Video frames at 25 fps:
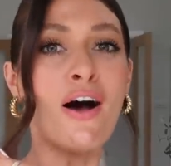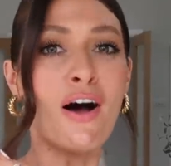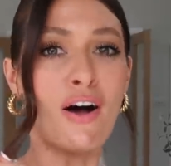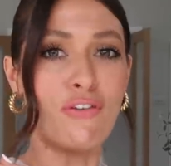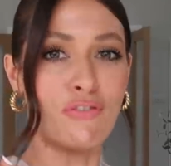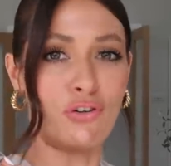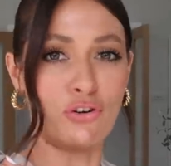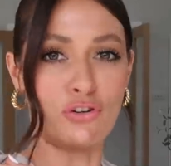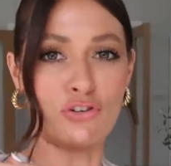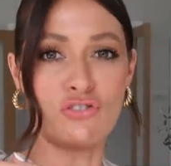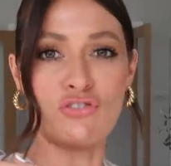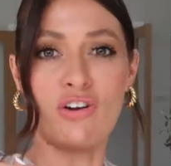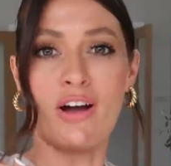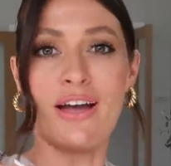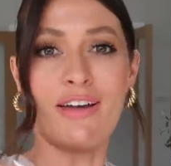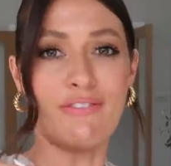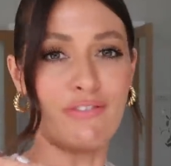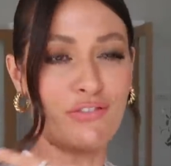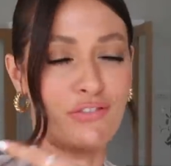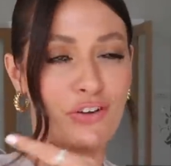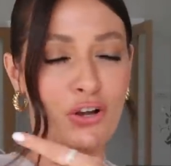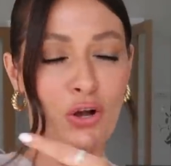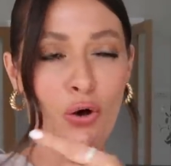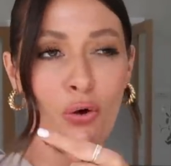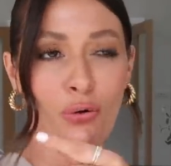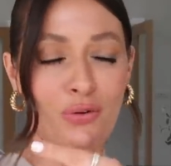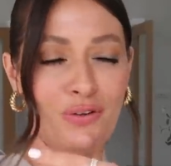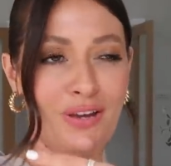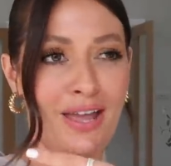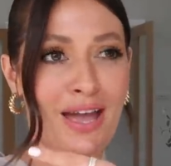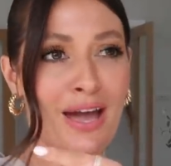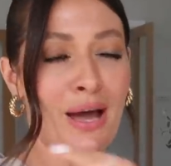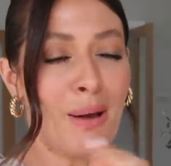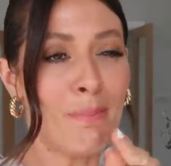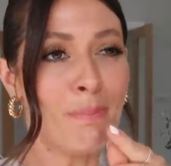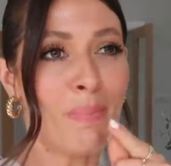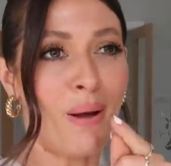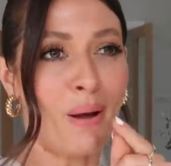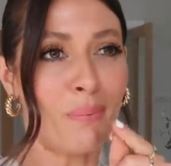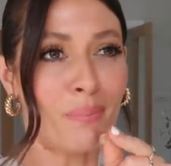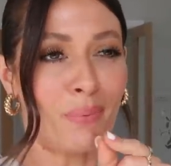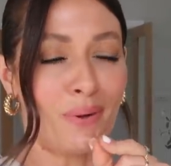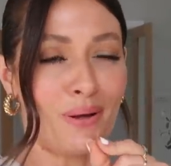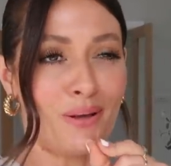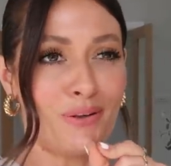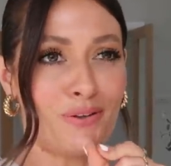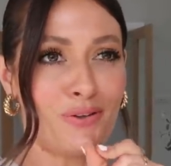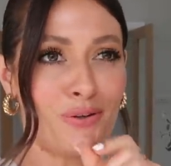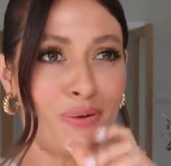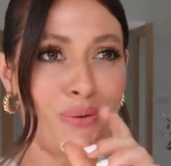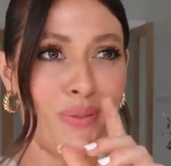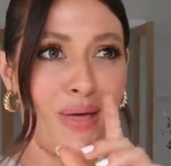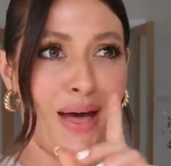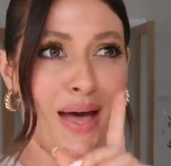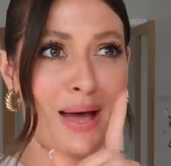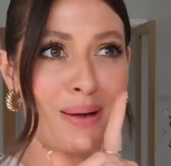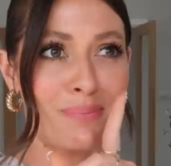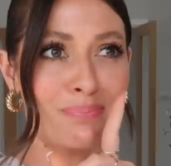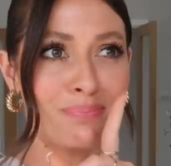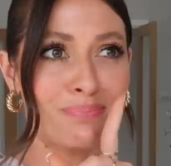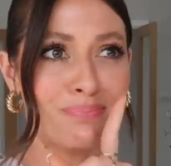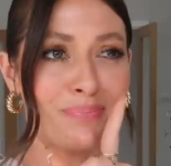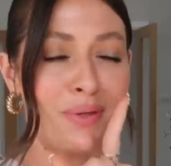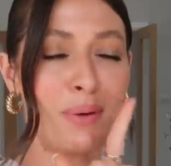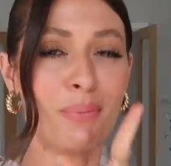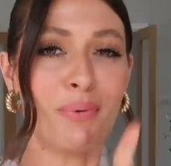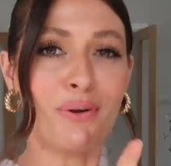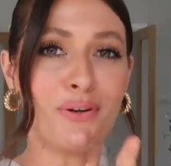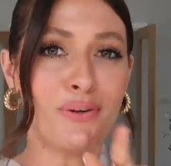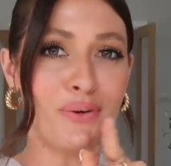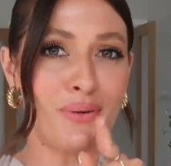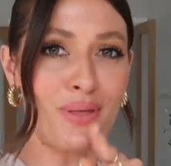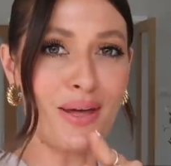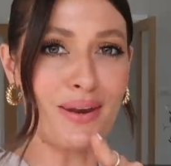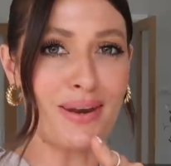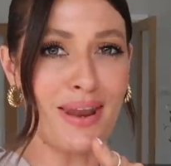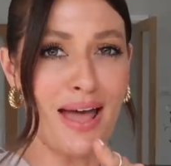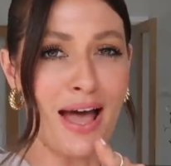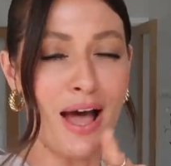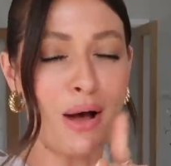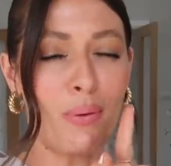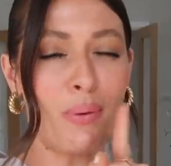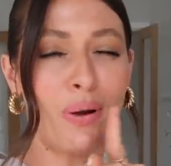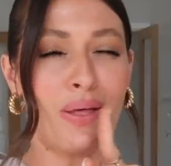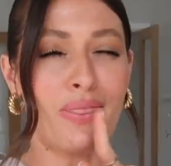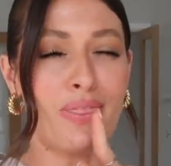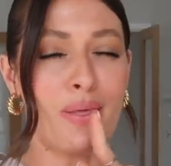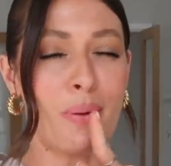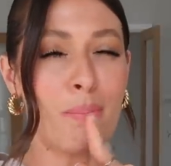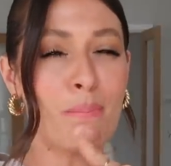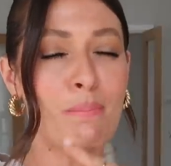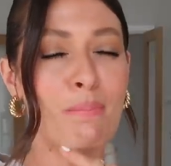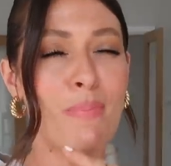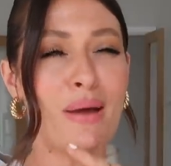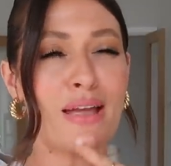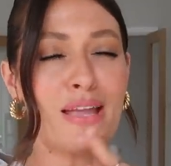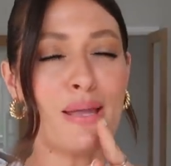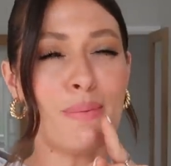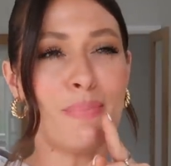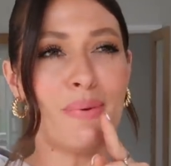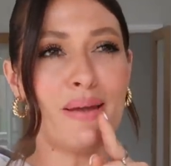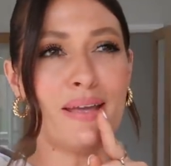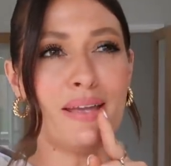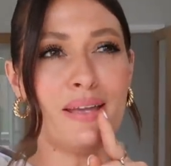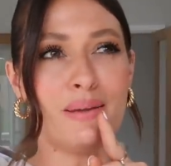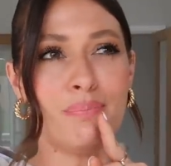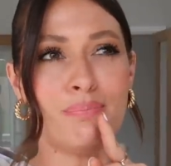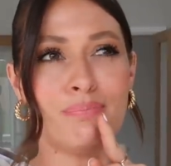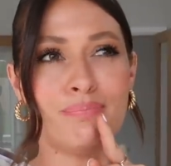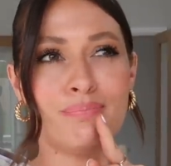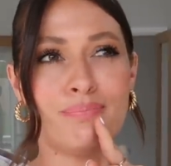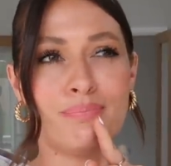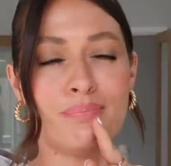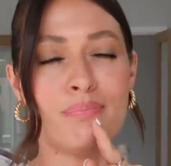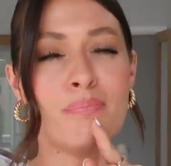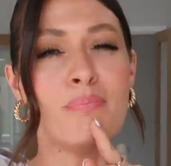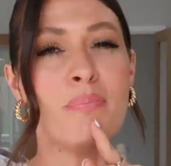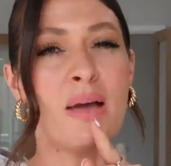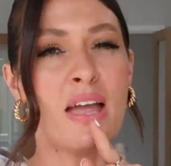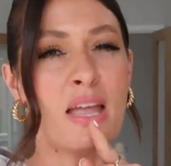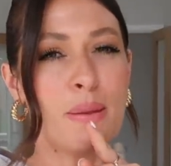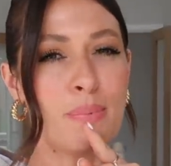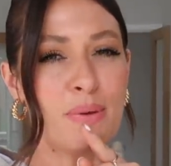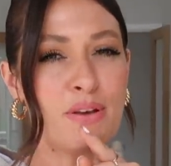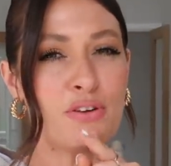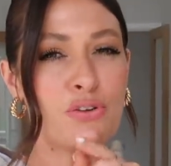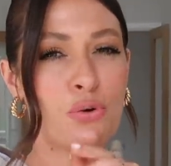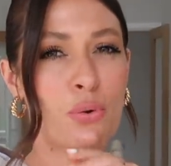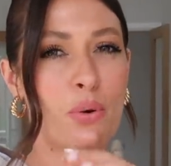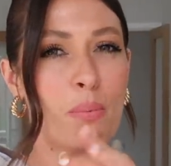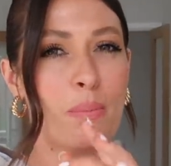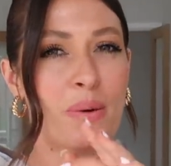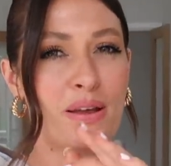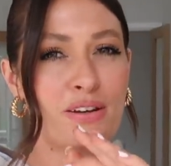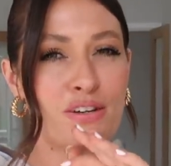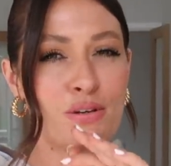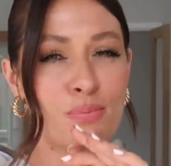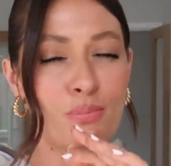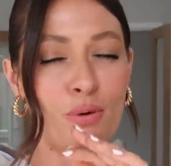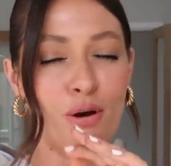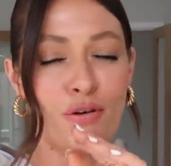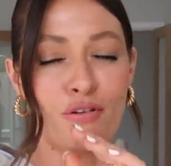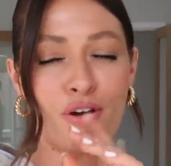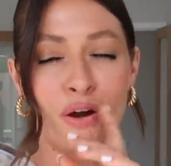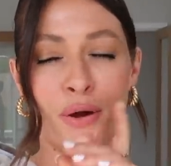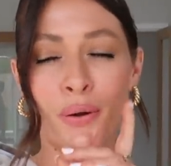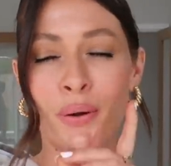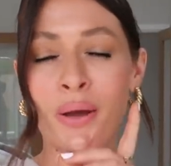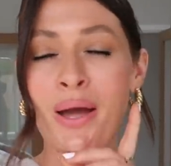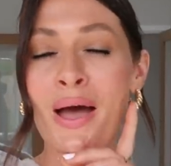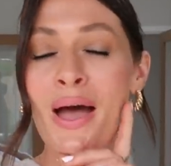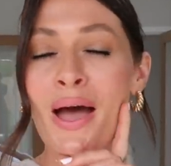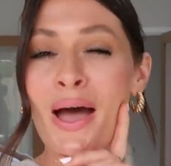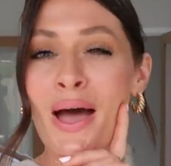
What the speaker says: I've got to try everything on yet, but I'm gonna do that. I'm gonna do that now and then maybe do a bit tomorrow.